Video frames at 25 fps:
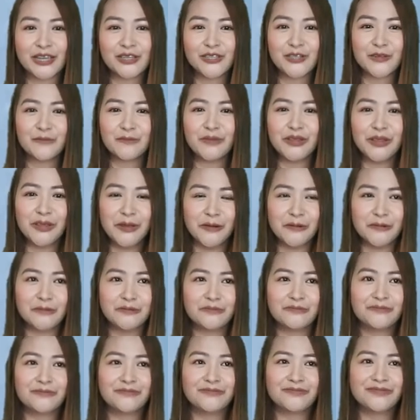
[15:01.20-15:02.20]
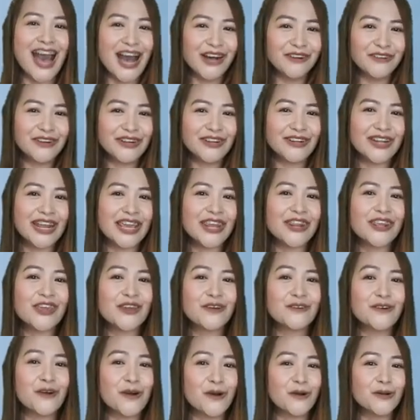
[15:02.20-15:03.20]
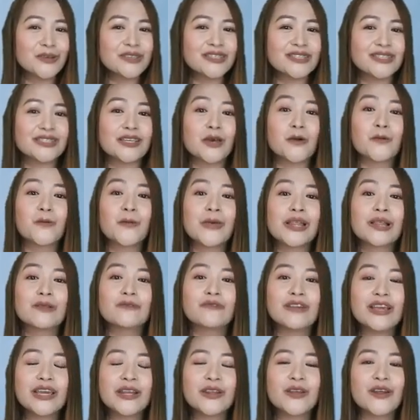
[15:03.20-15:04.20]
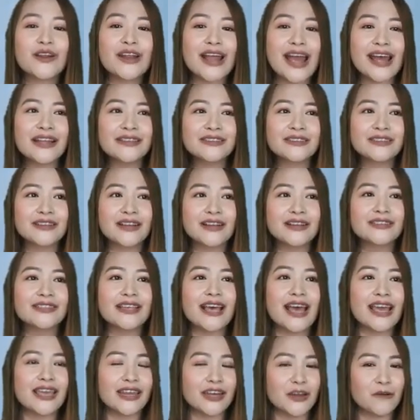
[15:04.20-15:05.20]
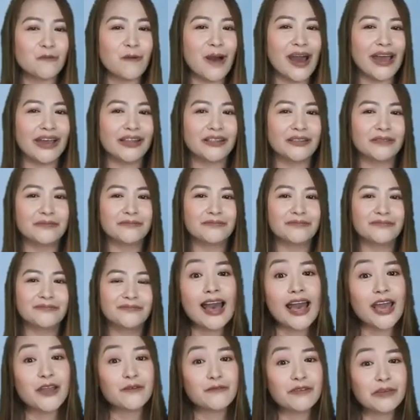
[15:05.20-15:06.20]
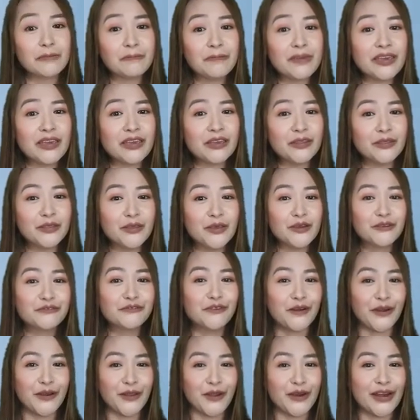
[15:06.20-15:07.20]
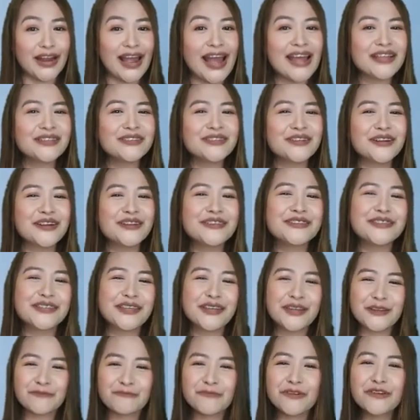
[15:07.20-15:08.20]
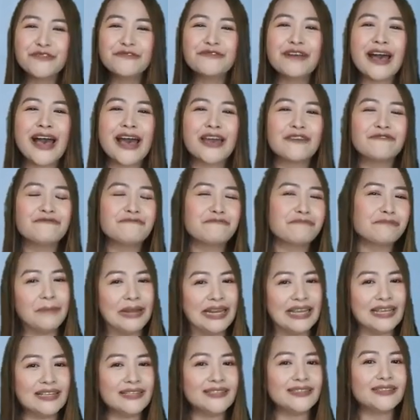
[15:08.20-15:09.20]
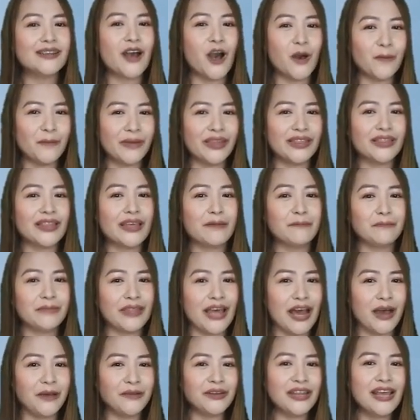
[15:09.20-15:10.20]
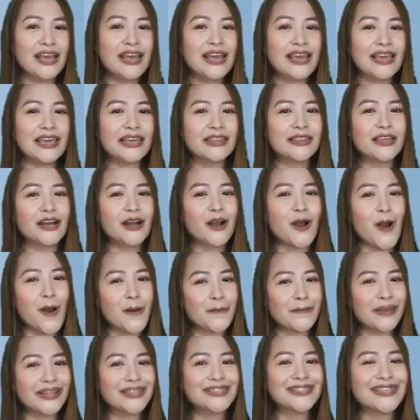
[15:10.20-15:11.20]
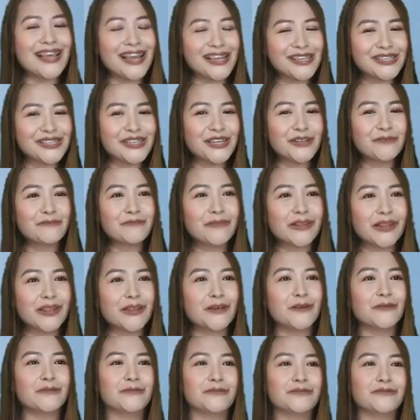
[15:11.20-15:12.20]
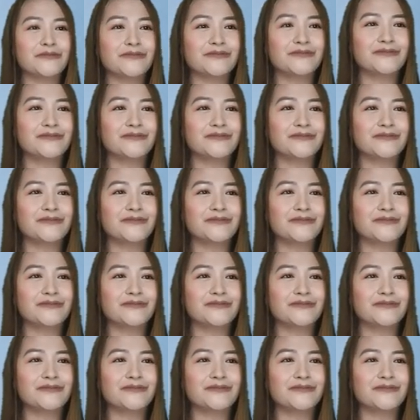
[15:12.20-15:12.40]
section below. Our radio hosts will read your answers in a while. I repeat, for your answers in number 5, please comment them down in the comment section below.